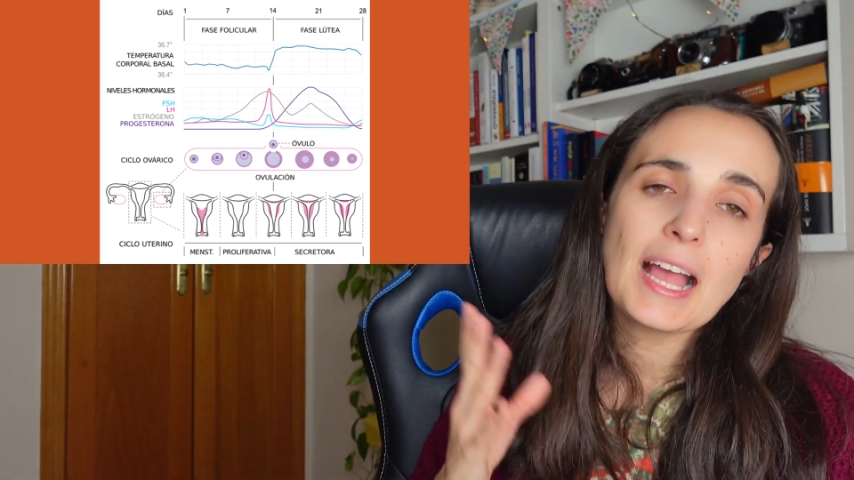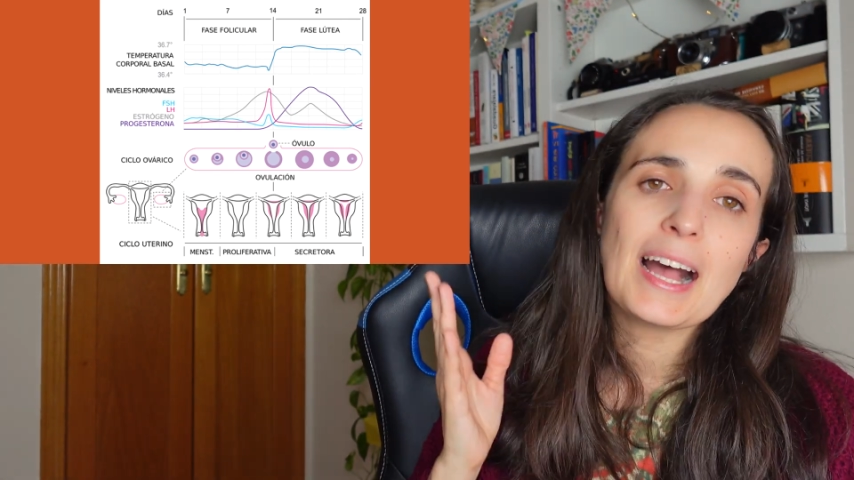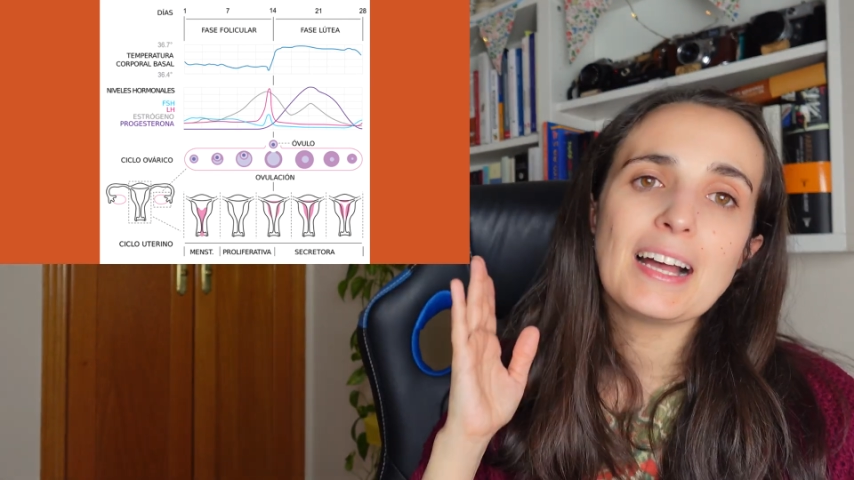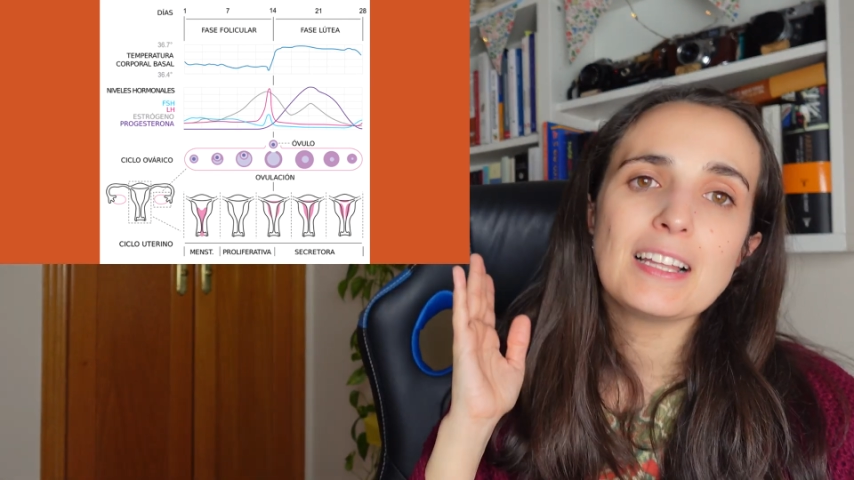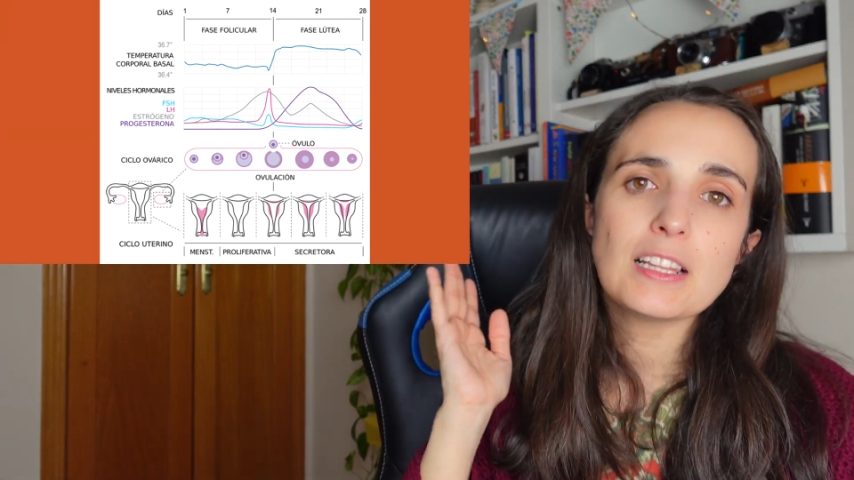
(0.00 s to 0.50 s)

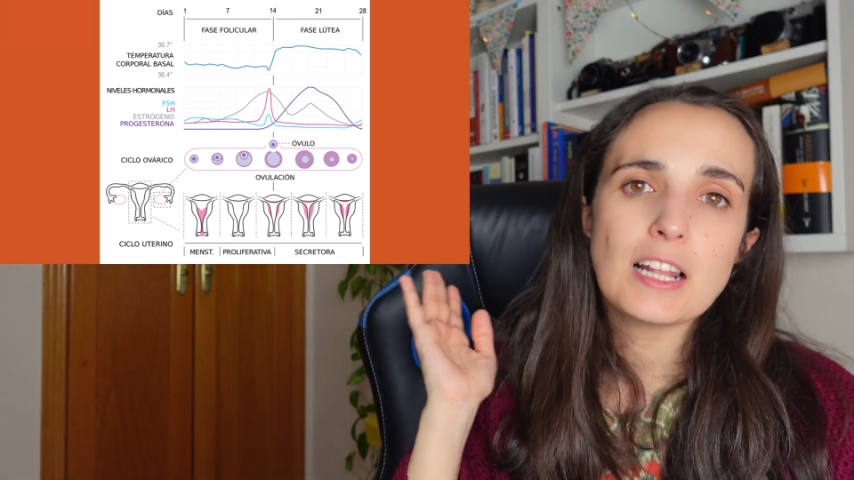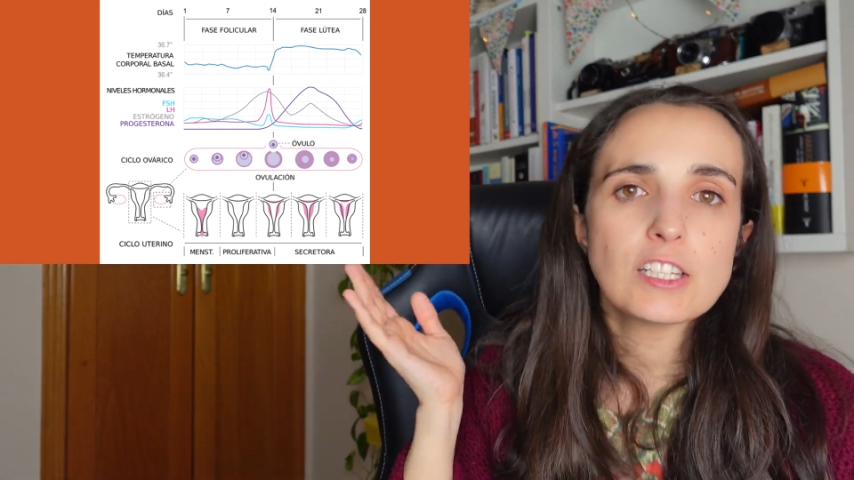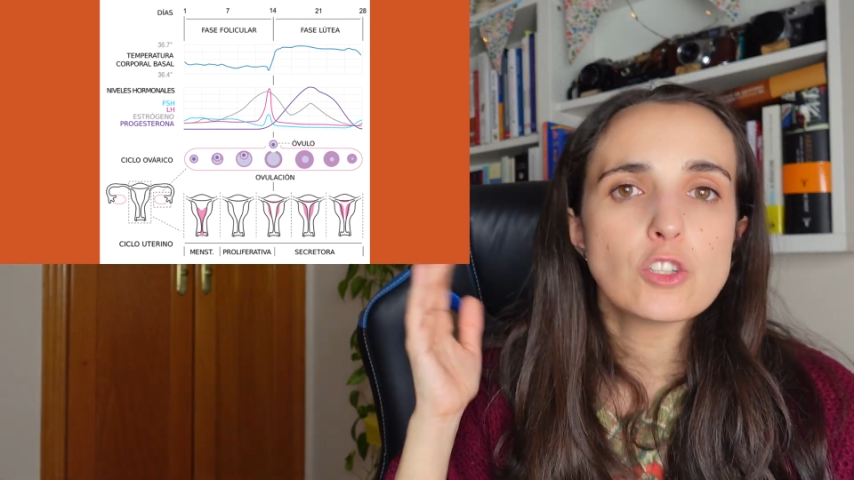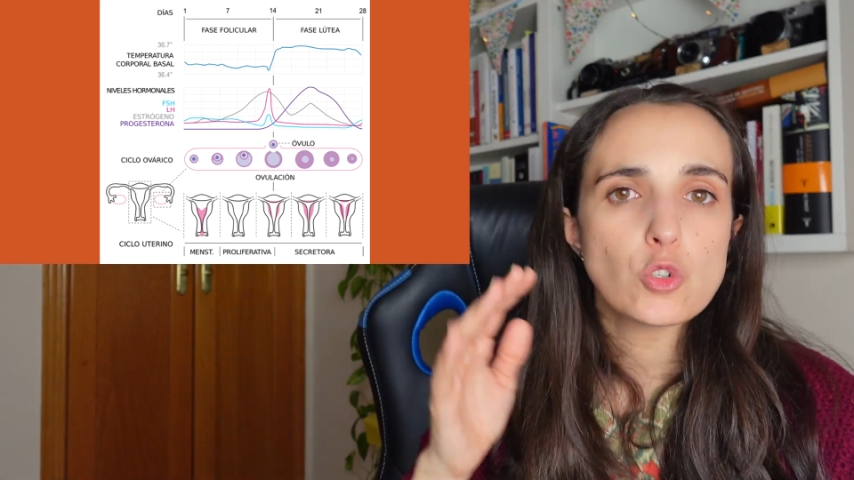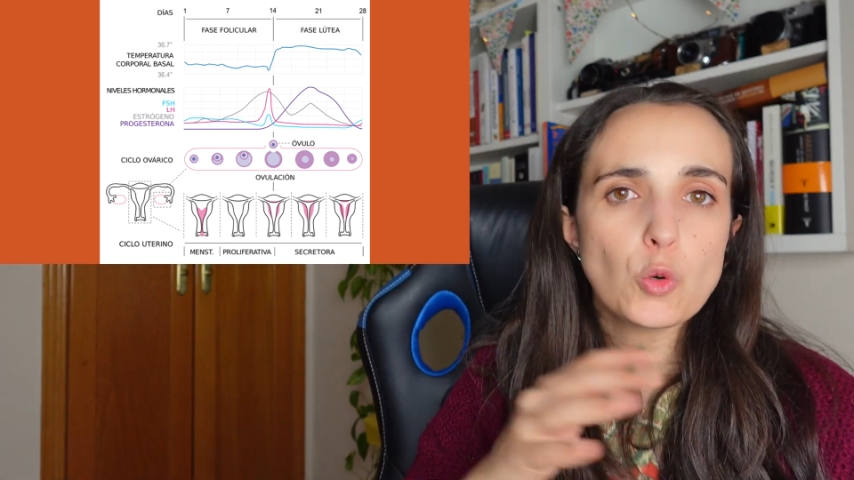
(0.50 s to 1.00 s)
and
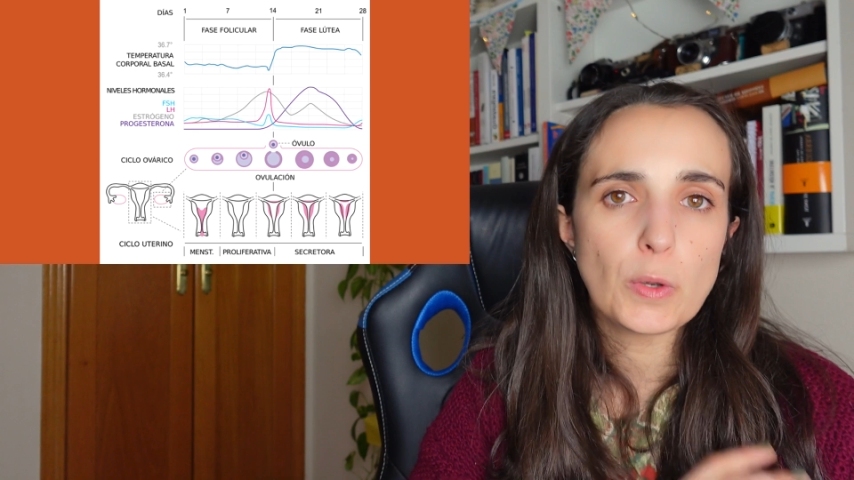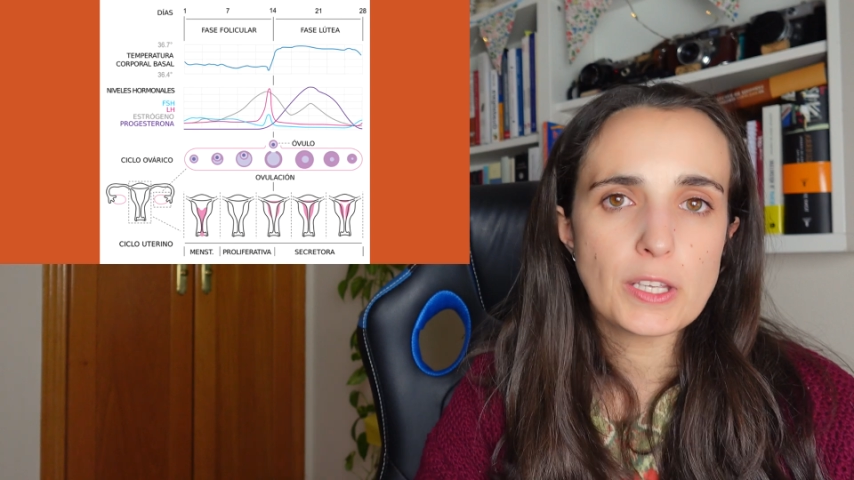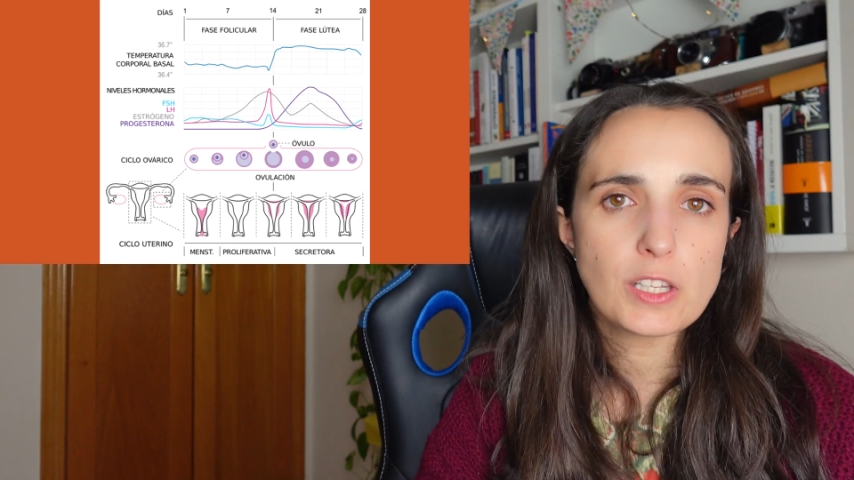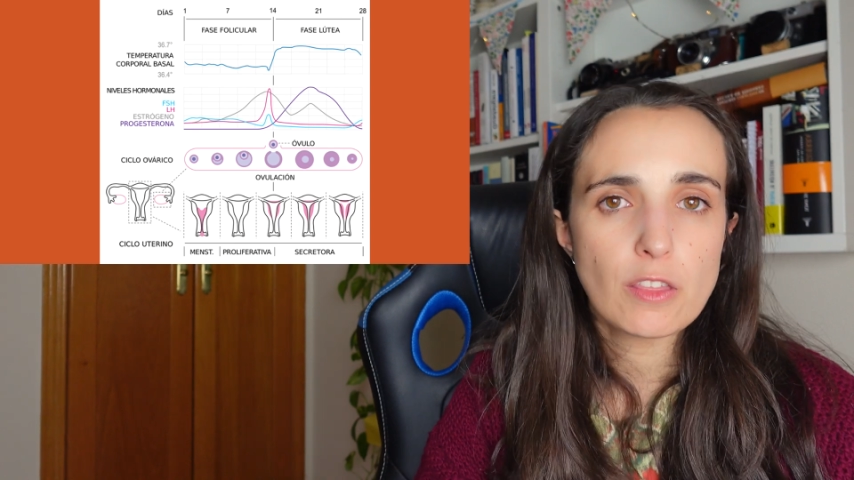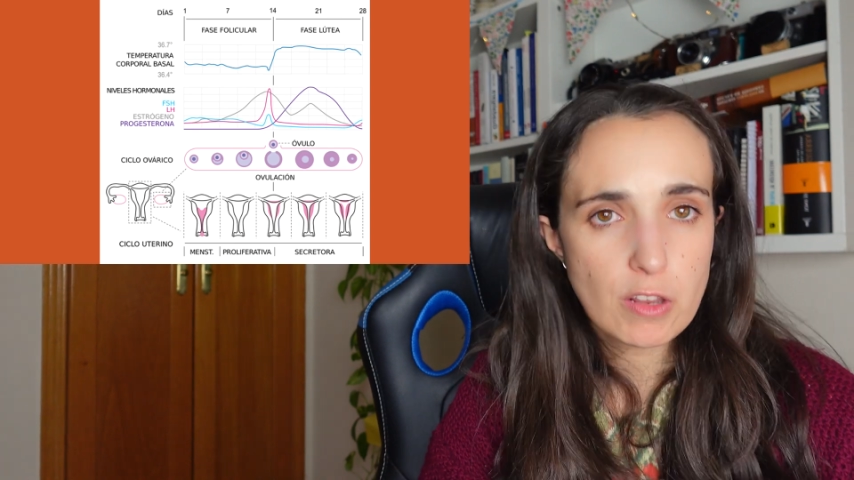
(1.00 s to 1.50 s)
last 2
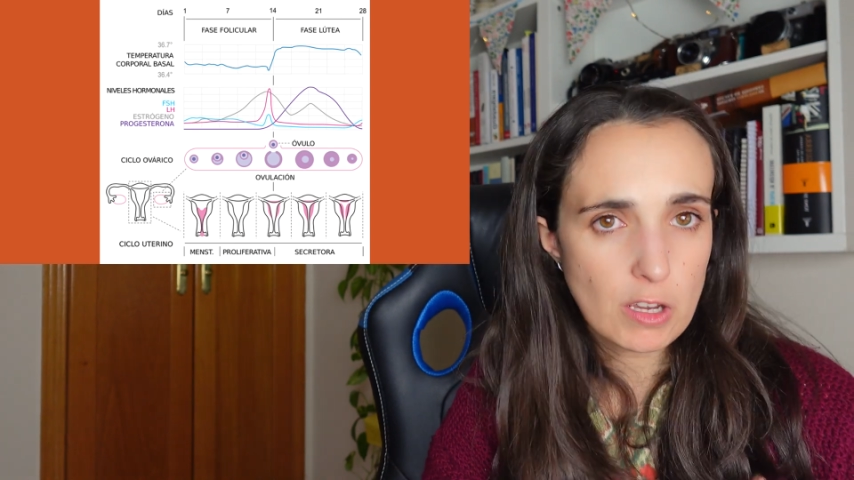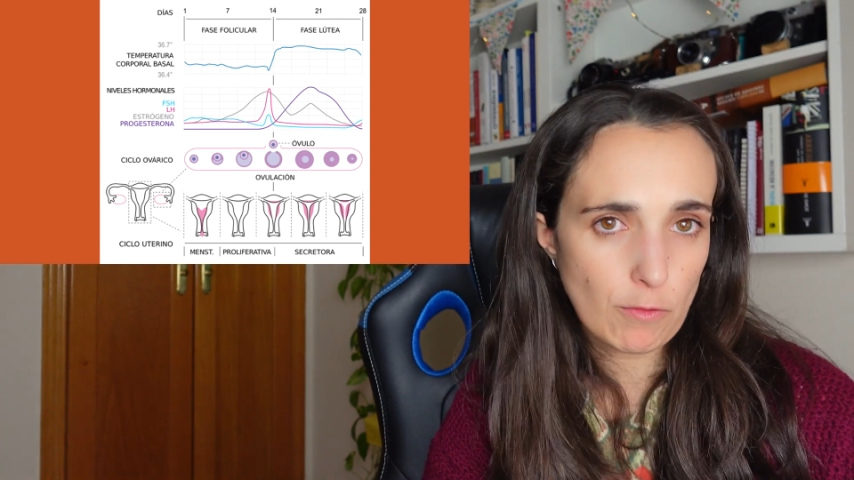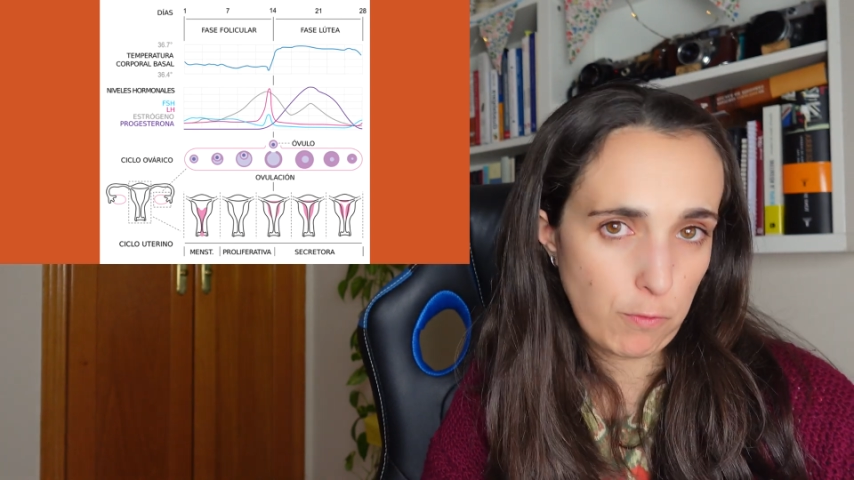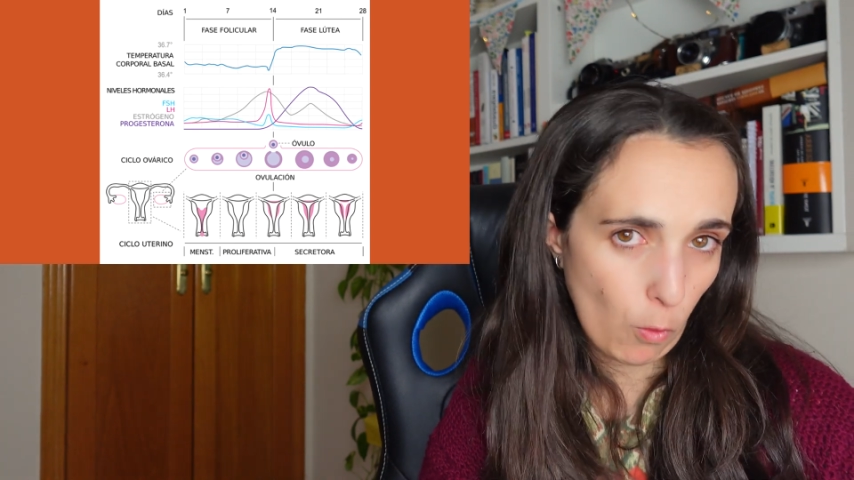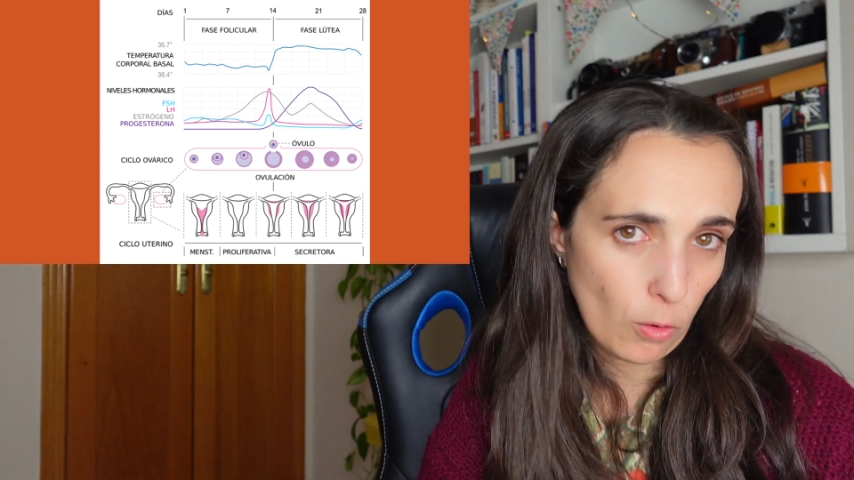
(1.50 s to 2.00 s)
weeks 3 and
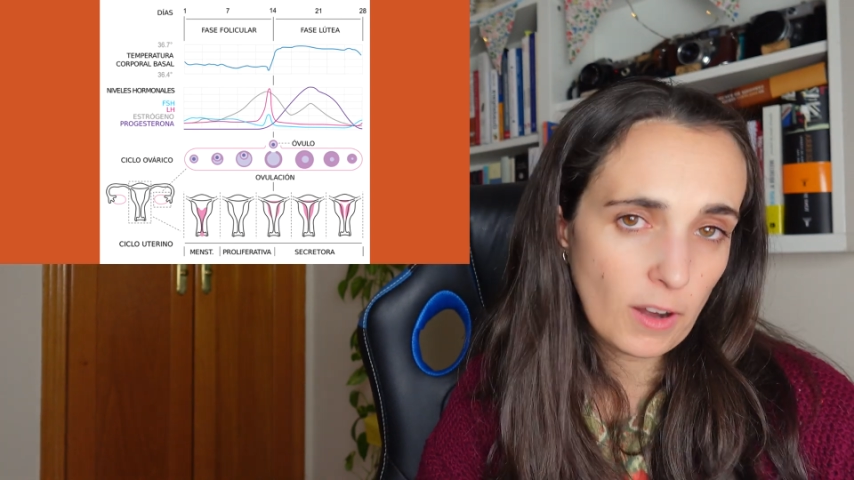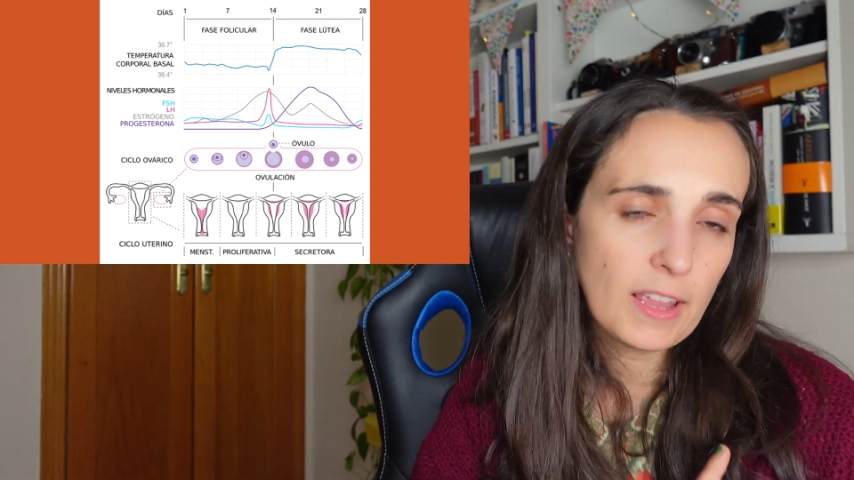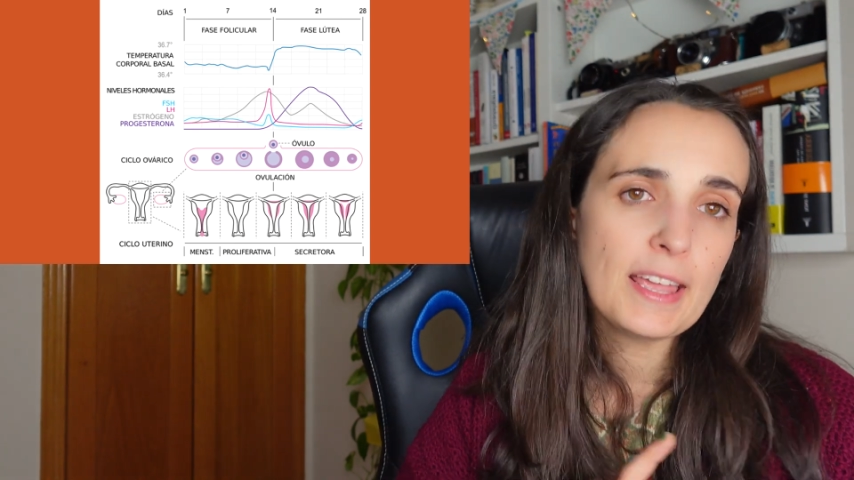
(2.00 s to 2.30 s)
4